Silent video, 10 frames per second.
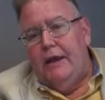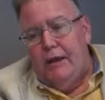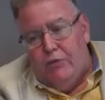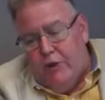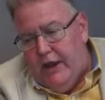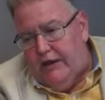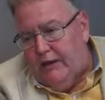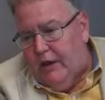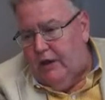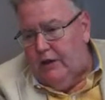And we had
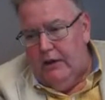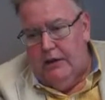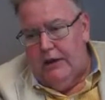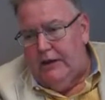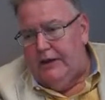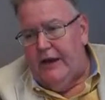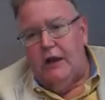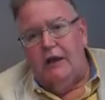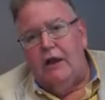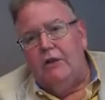a lady
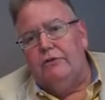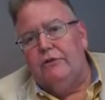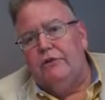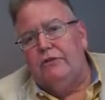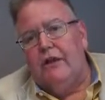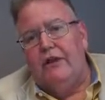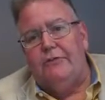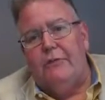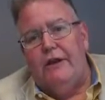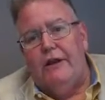down at council just
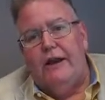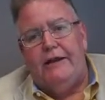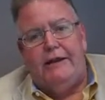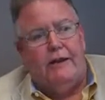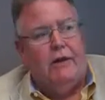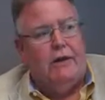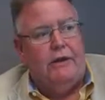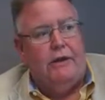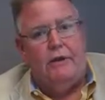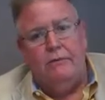last Monday night that called
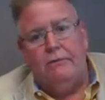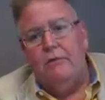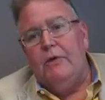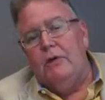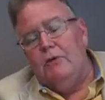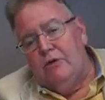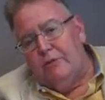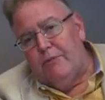here and was